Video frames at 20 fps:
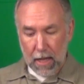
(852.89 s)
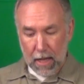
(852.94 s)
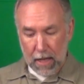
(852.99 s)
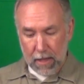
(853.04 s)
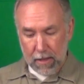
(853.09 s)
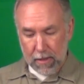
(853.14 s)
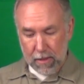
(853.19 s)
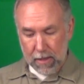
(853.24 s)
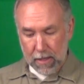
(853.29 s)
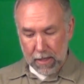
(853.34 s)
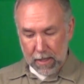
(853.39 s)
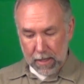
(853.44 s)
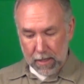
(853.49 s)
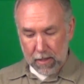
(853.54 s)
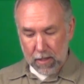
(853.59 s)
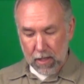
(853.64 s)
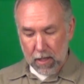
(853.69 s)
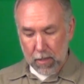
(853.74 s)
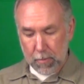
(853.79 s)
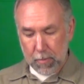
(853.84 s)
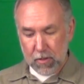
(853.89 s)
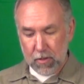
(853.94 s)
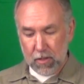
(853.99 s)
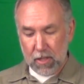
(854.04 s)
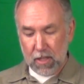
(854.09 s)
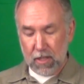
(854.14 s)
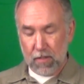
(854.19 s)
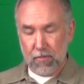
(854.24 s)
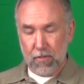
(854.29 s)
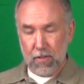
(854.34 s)
I think the
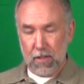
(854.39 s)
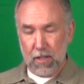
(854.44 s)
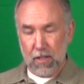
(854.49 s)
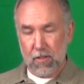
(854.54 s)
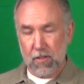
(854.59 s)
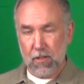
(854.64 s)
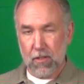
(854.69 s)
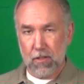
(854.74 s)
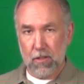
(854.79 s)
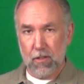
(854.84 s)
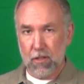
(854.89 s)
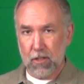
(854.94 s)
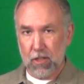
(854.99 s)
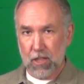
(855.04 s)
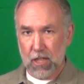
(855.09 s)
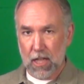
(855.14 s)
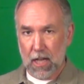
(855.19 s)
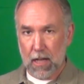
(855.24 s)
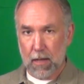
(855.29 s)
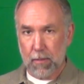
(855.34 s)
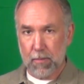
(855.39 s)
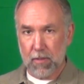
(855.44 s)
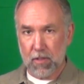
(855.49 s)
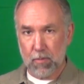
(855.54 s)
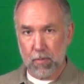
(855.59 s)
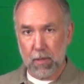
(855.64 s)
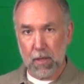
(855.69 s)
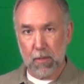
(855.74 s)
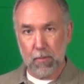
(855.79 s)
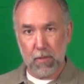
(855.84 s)
opportunity for these to do their job is
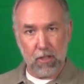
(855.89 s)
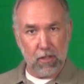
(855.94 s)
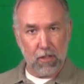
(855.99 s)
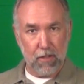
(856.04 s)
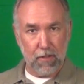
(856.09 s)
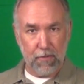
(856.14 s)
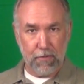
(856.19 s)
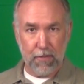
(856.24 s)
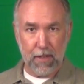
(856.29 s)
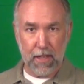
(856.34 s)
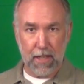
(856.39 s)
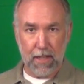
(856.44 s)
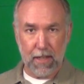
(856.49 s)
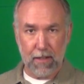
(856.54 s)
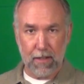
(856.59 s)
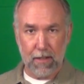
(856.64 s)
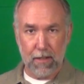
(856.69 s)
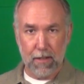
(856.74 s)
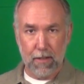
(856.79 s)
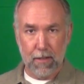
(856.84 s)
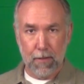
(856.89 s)
pretty much defeated.